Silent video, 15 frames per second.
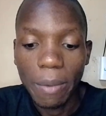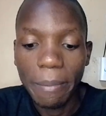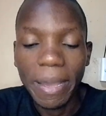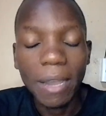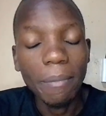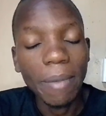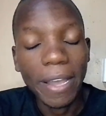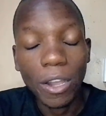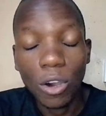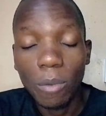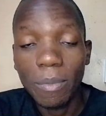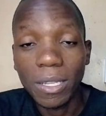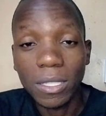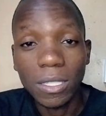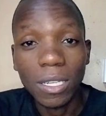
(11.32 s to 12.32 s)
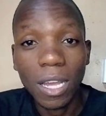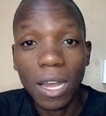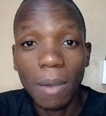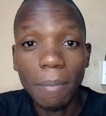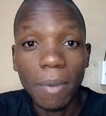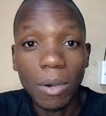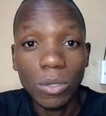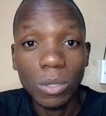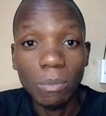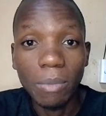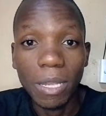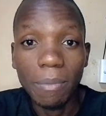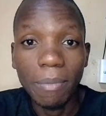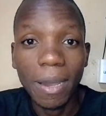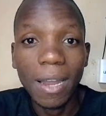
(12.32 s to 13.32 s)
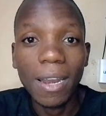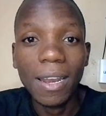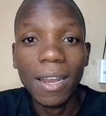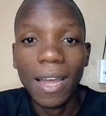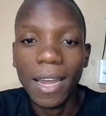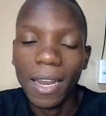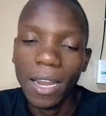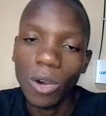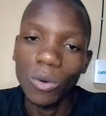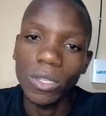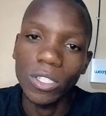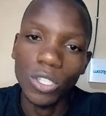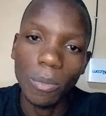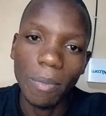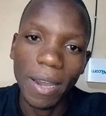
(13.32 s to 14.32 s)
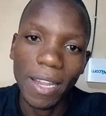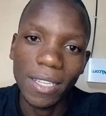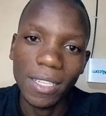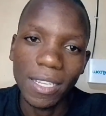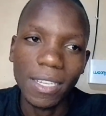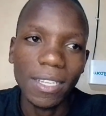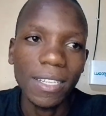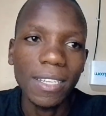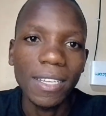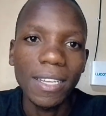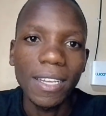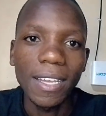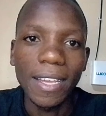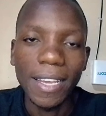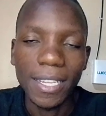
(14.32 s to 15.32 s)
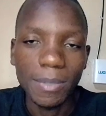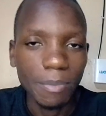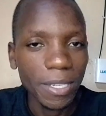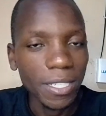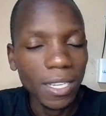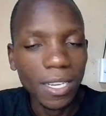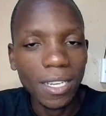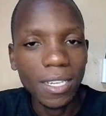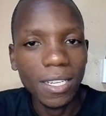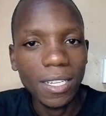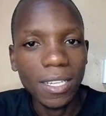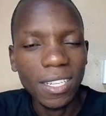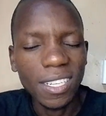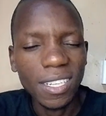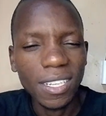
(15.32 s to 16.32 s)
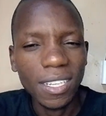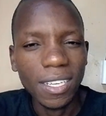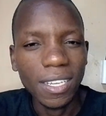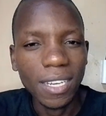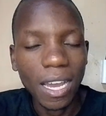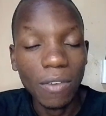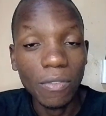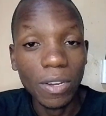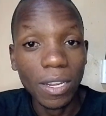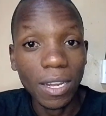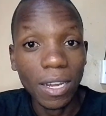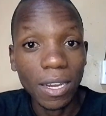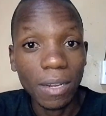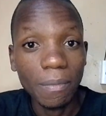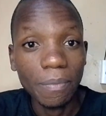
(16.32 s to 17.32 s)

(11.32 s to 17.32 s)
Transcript: make my comment about PayPal and how it's operating, especially in Africa.